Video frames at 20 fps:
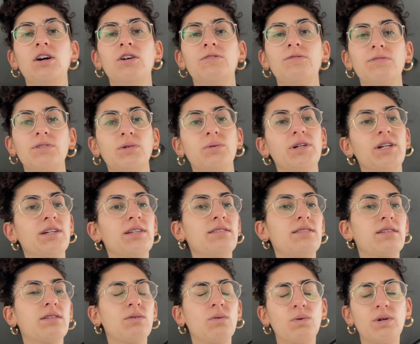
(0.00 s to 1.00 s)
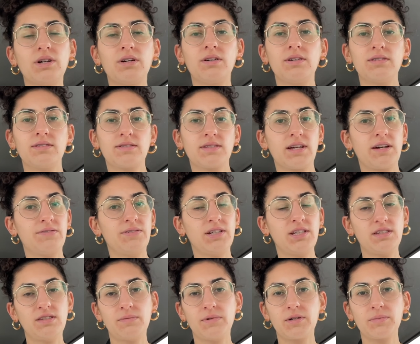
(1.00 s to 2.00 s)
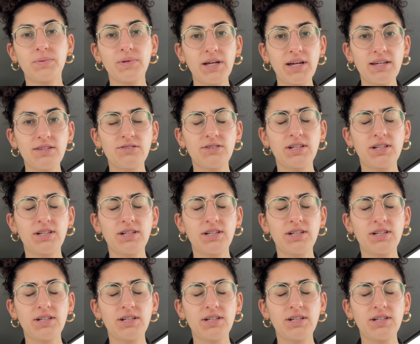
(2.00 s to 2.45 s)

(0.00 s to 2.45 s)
fluids and oil and stuff needs to be replaced